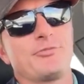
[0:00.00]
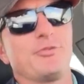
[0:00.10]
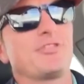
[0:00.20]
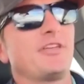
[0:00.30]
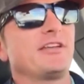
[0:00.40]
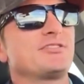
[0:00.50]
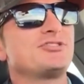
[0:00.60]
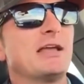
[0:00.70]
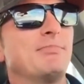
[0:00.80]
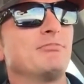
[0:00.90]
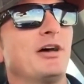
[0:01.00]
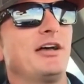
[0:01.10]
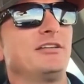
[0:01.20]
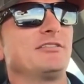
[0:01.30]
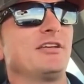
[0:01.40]
with that shape in
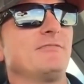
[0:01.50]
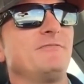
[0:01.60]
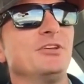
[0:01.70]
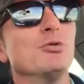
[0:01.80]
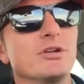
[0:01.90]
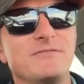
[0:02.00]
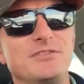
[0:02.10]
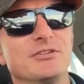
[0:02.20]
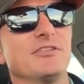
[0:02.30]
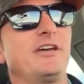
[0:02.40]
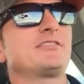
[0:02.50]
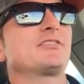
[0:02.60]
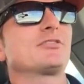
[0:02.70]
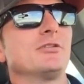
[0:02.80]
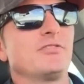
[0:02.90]
mind, and feel what it feels like
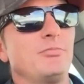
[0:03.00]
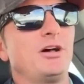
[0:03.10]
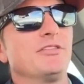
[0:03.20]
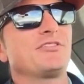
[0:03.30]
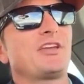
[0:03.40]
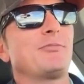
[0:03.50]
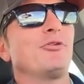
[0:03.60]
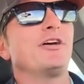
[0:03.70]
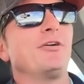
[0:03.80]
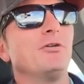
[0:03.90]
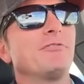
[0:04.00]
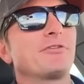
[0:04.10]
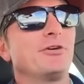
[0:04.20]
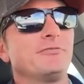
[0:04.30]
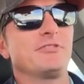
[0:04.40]
to curve the ball the same way over
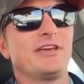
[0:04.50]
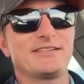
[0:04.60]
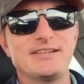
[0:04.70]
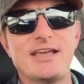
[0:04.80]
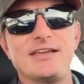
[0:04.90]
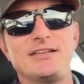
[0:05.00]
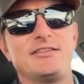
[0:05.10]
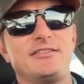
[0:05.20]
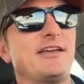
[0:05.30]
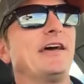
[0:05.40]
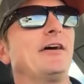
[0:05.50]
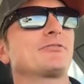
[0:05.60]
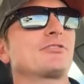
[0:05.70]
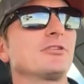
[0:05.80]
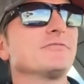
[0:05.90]
and over, like day in, day
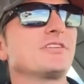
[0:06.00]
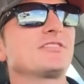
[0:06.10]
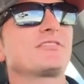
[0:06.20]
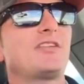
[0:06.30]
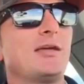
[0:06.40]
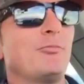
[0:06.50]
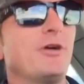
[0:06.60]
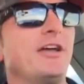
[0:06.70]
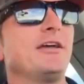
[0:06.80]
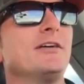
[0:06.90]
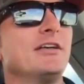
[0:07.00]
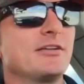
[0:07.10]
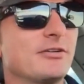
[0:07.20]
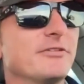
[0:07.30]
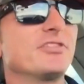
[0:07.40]
out, curving it the same way,
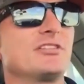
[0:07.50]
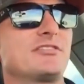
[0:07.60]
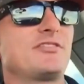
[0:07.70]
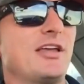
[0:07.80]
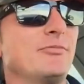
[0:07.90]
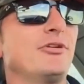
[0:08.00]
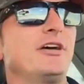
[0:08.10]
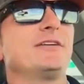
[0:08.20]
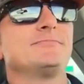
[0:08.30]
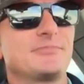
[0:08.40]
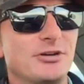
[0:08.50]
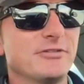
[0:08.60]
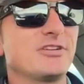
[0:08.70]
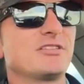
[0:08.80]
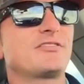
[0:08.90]
curving it the same way,
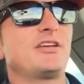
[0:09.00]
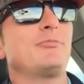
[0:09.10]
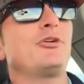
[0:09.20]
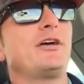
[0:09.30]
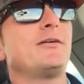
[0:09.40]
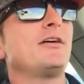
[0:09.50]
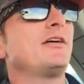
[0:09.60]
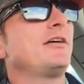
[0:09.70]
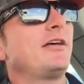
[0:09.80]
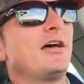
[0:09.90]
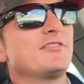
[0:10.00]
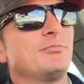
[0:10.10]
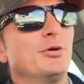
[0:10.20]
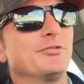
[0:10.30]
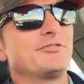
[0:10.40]
curving it the same way, as
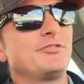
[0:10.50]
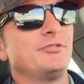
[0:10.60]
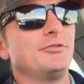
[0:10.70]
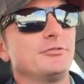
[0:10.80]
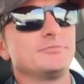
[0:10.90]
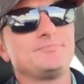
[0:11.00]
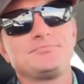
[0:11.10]
opposed to,